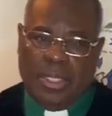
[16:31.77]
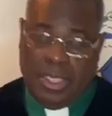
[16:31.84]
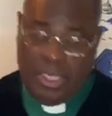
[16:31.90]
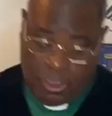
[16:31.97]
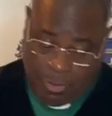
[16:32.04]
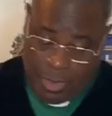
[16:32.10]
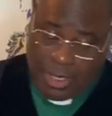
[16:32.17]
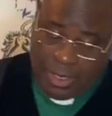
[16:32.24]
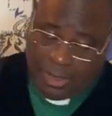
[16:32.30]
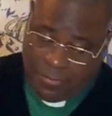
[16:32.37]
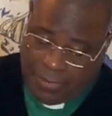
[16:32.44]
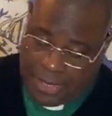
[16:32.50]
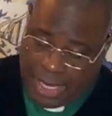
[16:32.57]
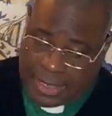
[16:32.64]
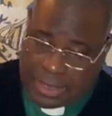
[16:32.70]
And speaking of
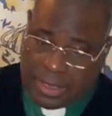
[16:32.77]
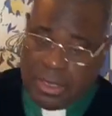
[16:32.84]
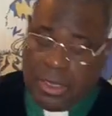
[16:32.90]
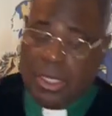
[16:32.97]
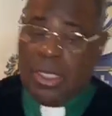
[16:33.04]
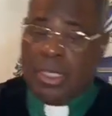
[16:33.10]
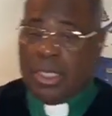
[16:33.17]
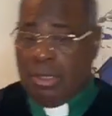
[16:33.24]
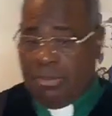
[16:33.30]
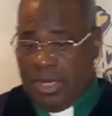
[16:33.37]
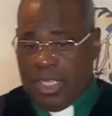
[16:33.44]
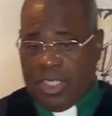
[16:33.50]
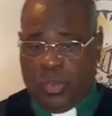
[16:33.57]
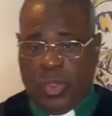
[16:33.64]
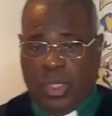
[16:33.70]
fasting, come
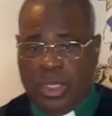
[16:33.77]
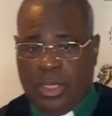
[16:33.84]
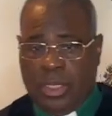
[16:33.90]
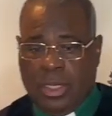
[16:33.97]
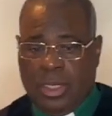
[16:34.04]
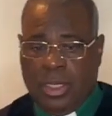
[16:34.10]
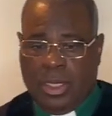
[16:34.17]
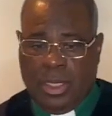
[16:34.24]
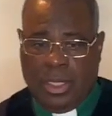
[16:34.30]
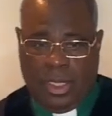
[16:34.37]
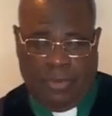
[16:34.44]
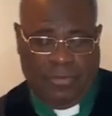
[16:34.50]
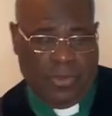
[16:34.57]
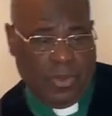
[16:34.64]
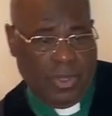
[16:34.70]
next week,
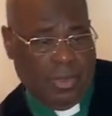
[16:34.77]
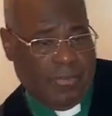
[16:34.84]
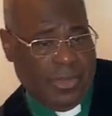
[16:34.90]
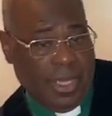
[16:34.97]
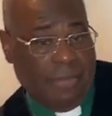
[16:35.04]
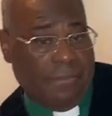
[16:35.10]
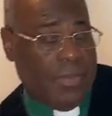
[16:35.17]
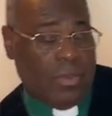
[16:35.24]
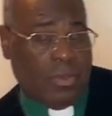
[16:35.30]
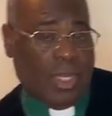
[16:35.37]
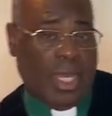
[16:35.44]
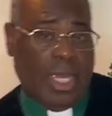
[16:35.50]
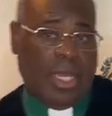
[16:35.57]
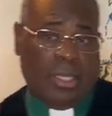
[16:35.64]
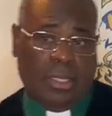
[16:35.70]
if you
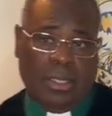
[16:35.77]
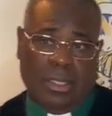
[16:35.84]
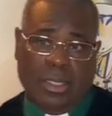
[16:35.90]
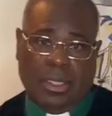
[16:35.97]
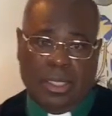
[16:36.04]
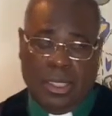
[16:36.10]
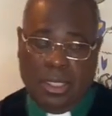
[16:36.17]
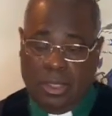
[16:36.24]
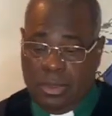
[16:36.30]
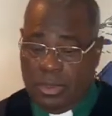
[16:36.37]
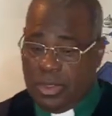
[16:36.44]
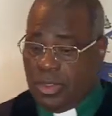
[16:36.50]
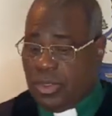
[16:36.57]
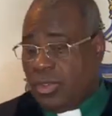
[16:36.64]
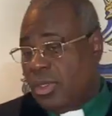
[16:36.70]
can, you
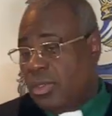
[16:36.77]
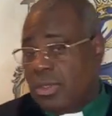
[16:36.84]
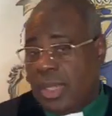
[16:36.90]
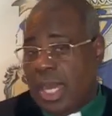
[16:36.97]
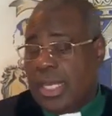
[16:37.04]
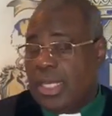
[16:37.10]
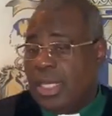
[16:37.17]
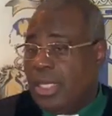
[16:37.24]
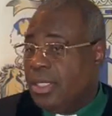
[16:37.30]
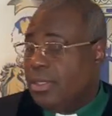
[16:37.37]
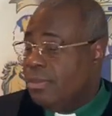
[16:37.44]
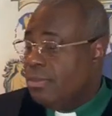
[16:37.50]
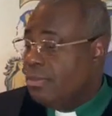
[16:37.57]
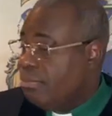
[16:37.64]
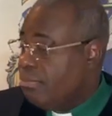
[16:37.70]
know, try to get
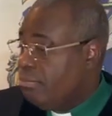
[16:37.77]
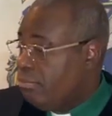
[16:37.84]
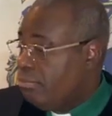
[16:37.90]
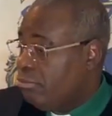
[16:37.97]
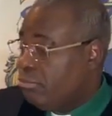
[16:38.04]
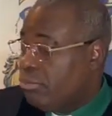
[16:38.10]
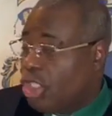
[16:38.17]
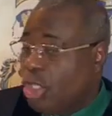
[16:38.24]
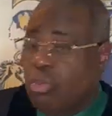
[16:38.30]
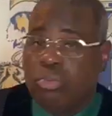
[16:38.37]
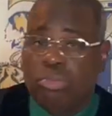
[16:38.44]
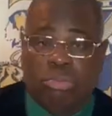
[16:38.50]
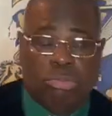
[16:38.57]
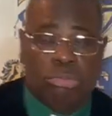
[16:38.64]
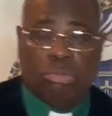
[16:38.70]
in
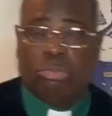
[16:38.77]
Tuesday,